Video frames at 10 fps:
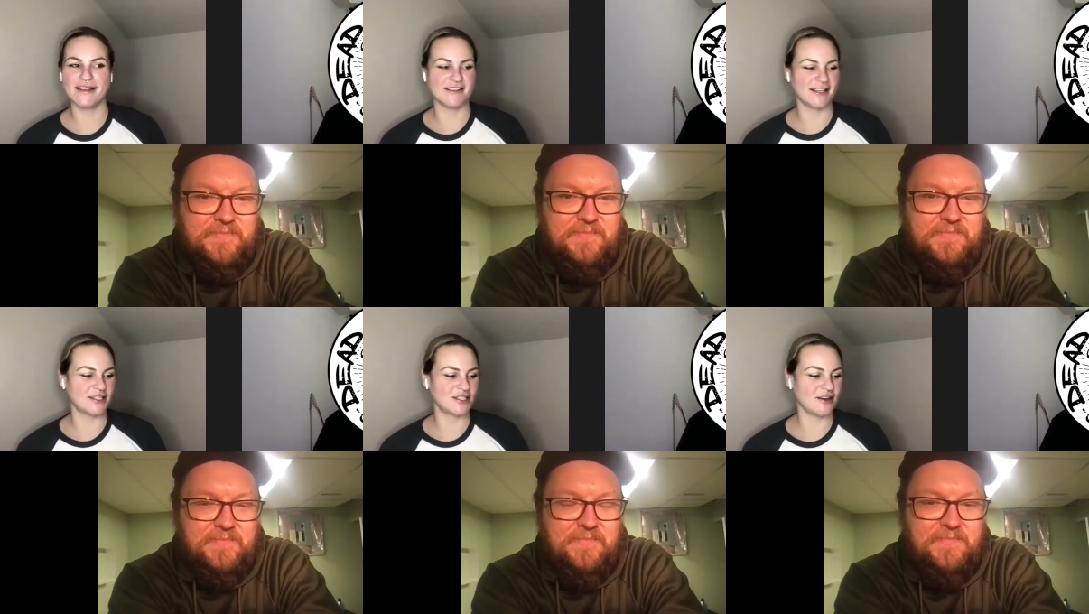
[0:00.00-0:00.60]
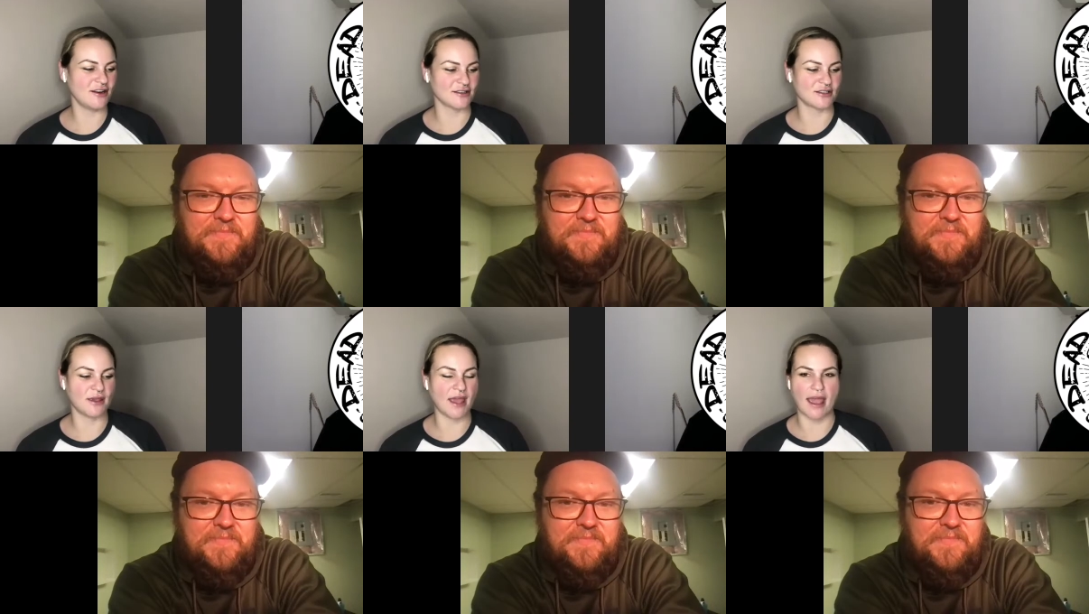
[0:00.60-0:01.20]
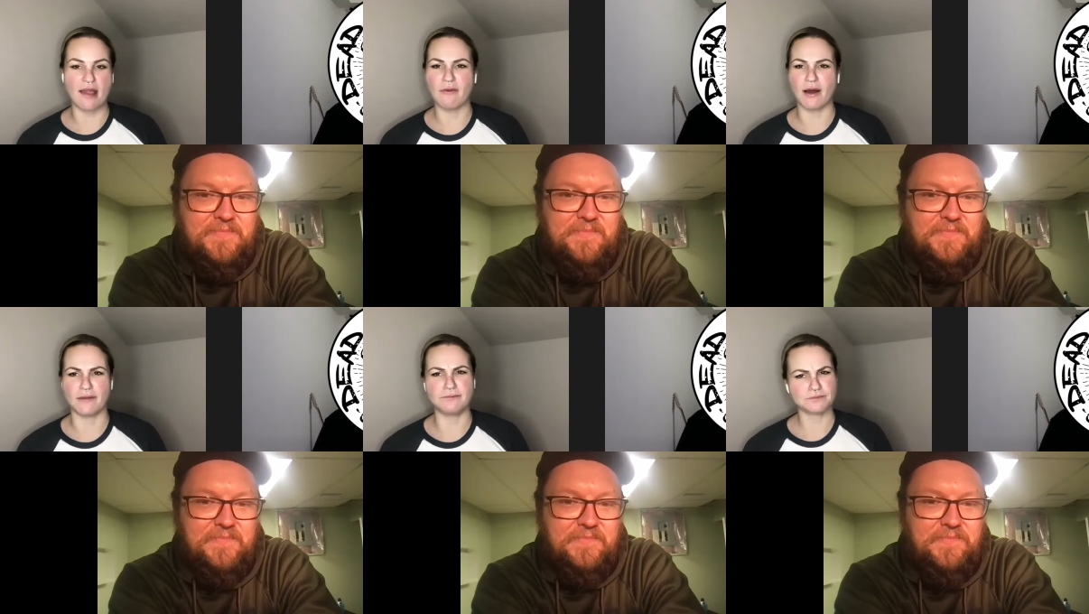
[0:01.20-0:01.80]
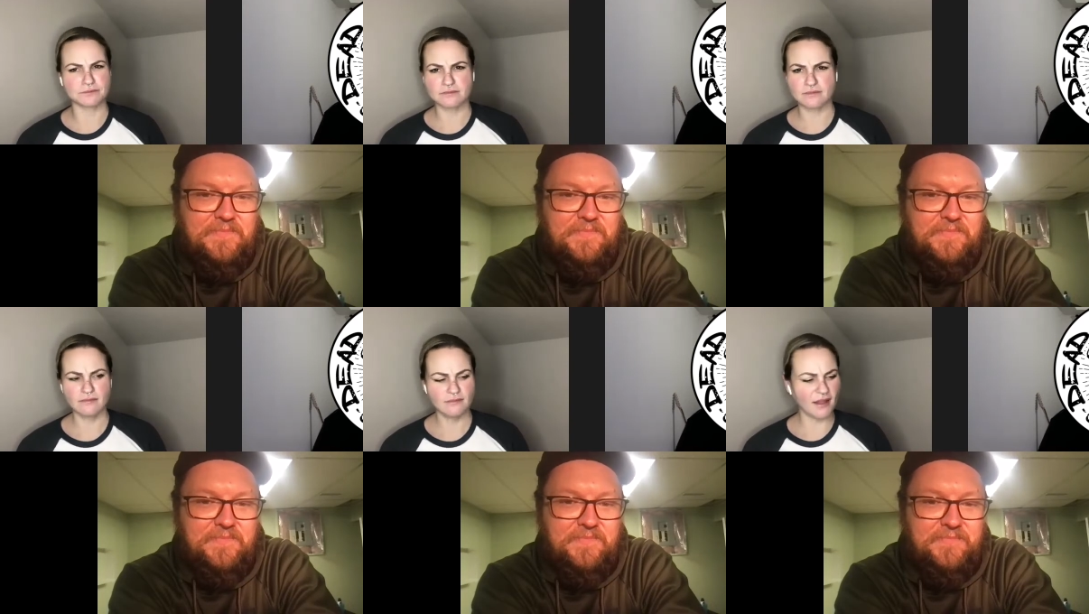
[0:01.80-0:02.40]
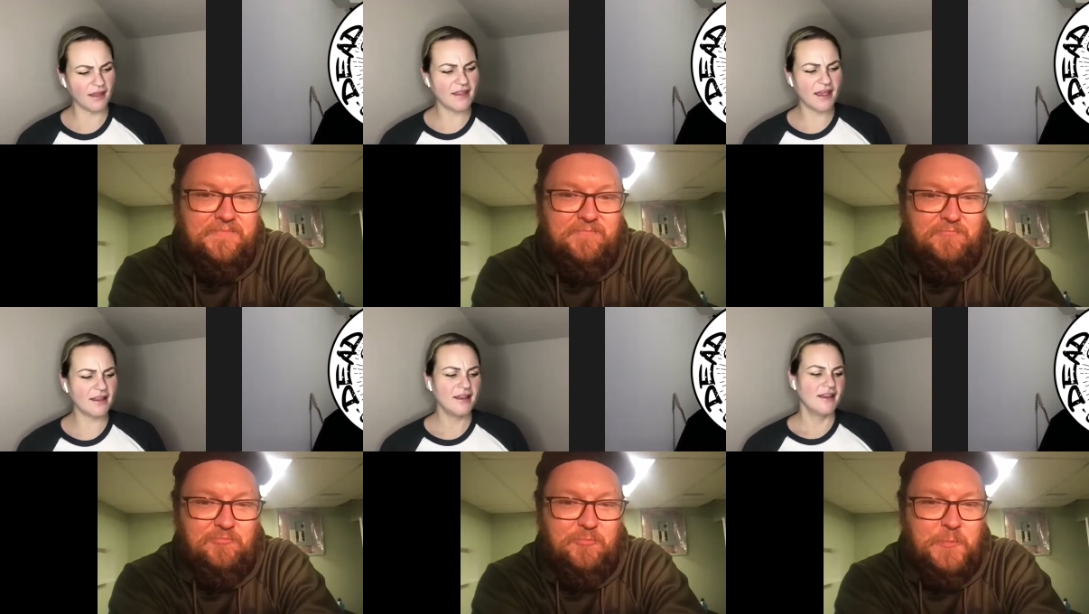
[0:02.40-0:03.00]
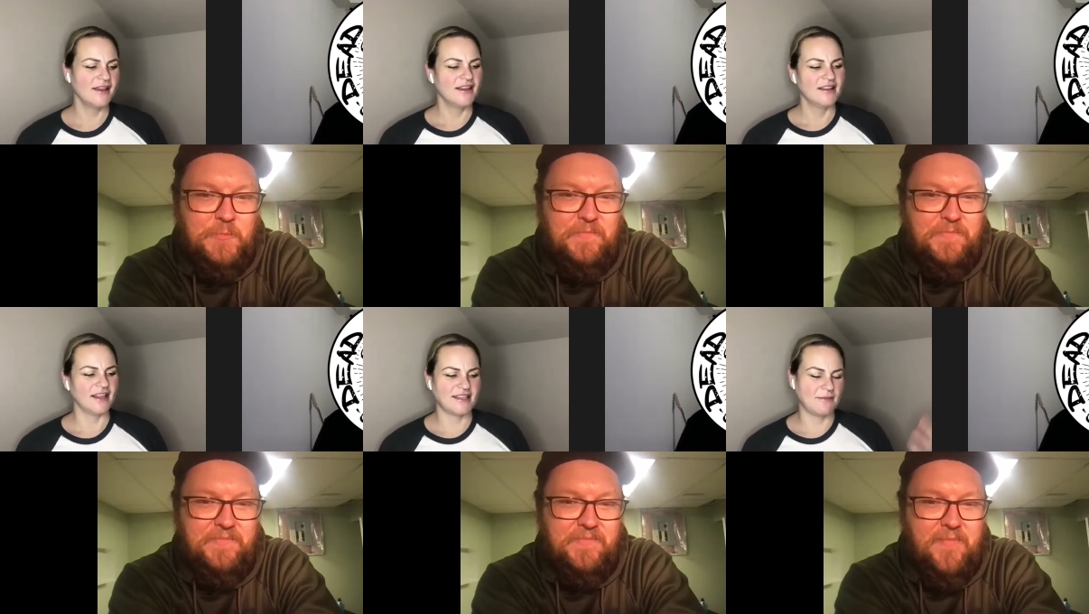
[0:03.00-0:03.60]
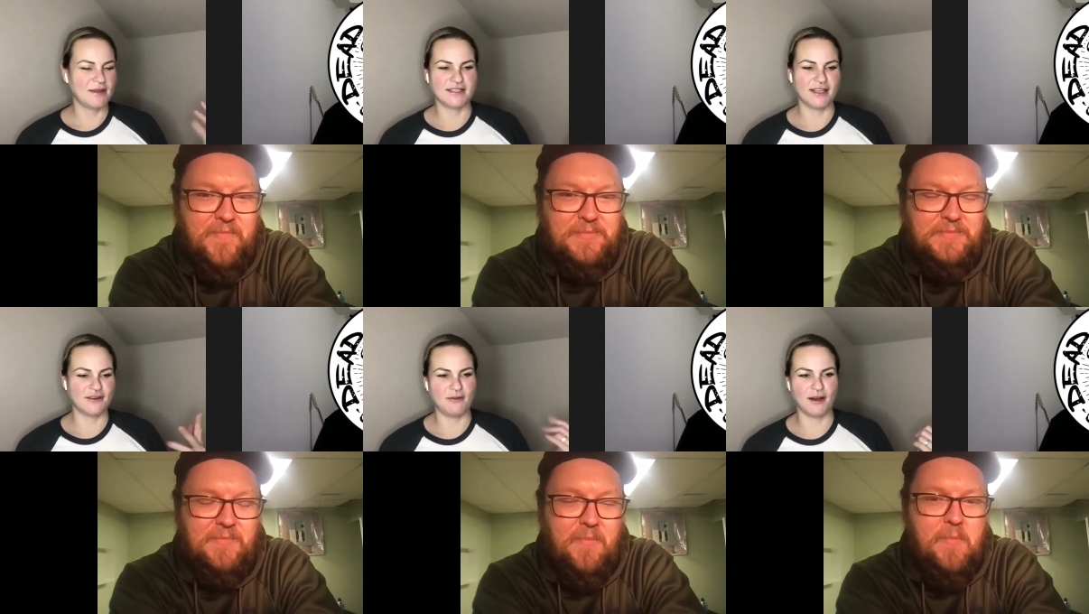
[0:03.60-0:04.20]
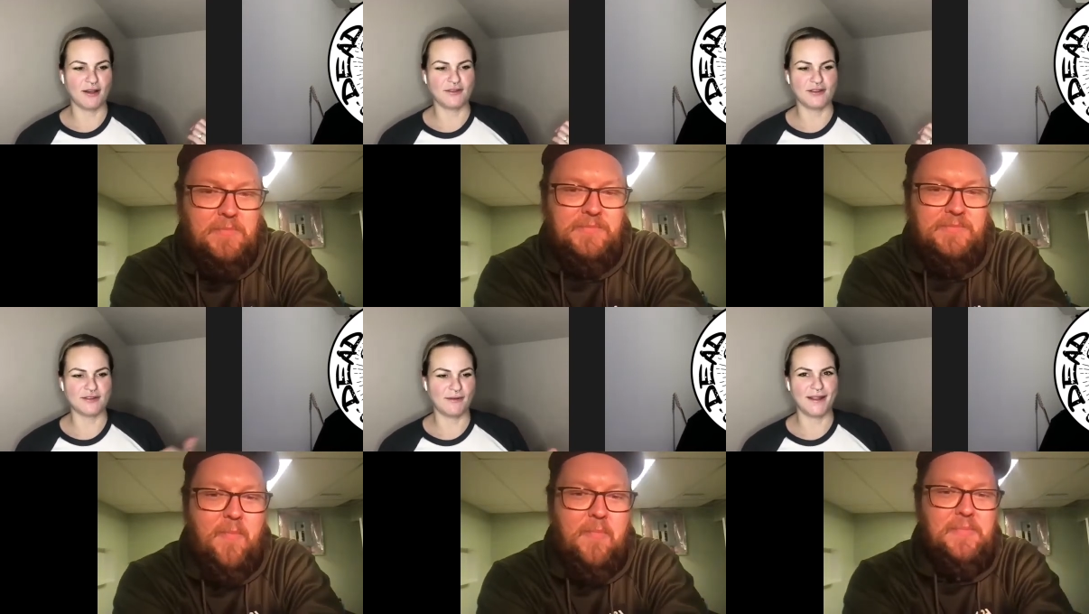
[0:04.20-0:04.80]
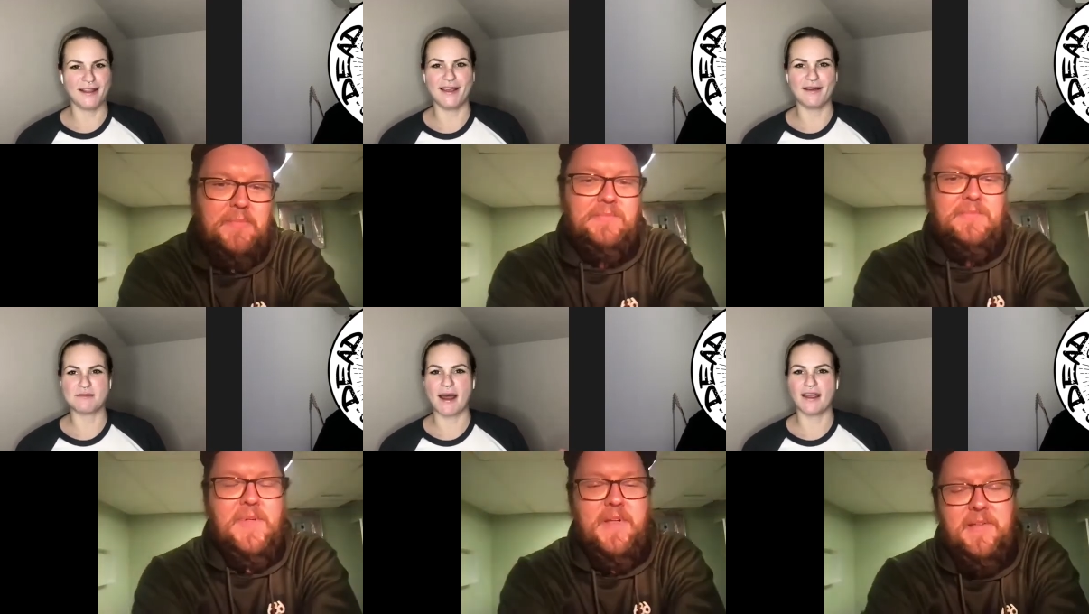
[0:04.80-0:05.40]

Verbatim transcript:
Speaker 1: And I was like, "Sure." So he ate one, and then like ten minutes later, he went off to do something, and he comes back.